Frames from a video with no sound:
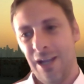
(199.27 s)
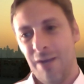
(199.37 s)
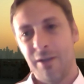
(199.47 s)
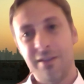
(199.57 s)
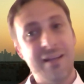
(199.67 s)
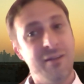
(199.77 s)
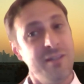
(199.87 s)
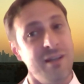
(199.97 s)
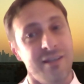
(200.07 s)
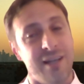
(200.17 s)
But then on
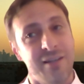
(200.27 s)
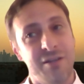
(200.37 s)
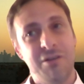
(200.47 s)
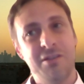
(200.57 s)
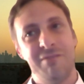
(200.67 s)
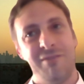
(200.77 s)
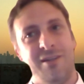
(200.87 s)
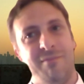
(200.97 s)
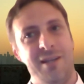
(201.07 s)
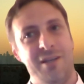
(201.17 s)
the other hand, you also want
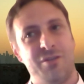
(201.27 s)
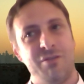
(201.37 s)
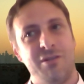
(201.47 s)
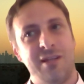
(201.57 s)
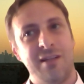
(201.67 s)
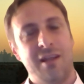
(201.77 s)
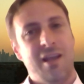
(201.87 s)
to make sure that